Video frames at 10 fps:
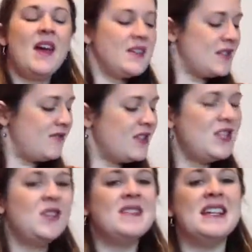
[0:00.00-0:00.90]
So for the
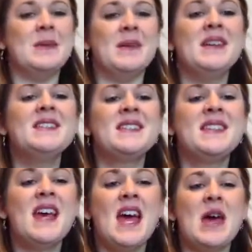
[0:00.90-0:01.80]
new syllabus,
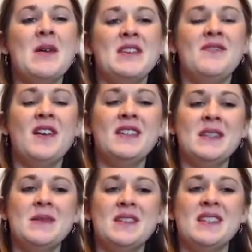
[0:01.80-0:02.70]
it is very
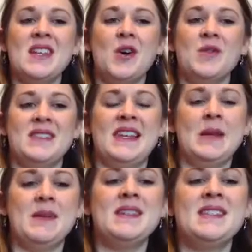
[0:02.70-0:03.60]
similar to the old
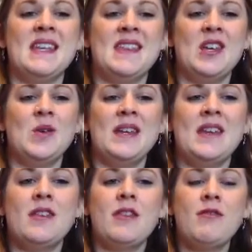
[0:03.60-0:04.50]
syllabus in that you need
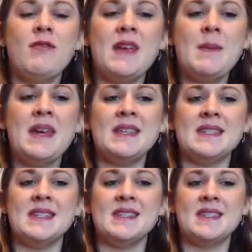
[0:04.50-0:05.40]
3
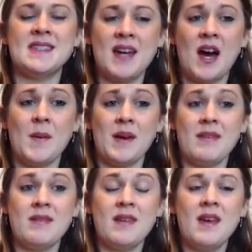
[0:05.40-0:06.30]
pieces to start
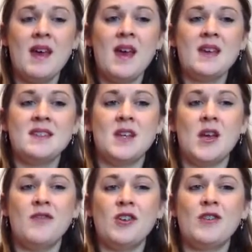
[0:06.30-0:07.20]
with. So
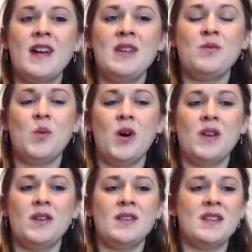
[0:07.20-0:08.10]
for grade
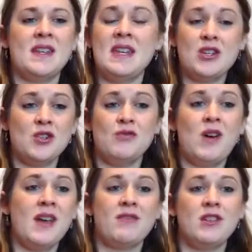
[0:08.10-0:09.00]
1 as initial
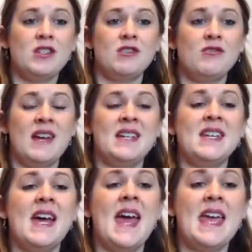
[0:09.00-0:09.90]
right through to grade
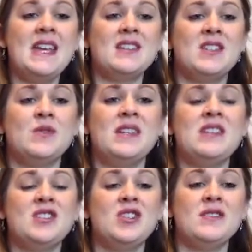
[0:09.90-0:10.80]
8, you'll need
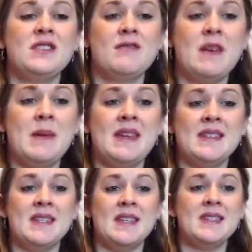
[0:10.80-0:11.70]
to choose 3
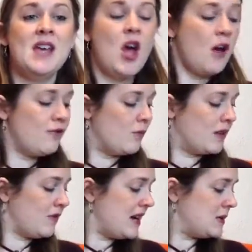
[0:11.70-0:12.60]
pieces from the
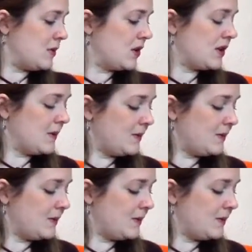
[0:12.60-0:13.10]
grade book.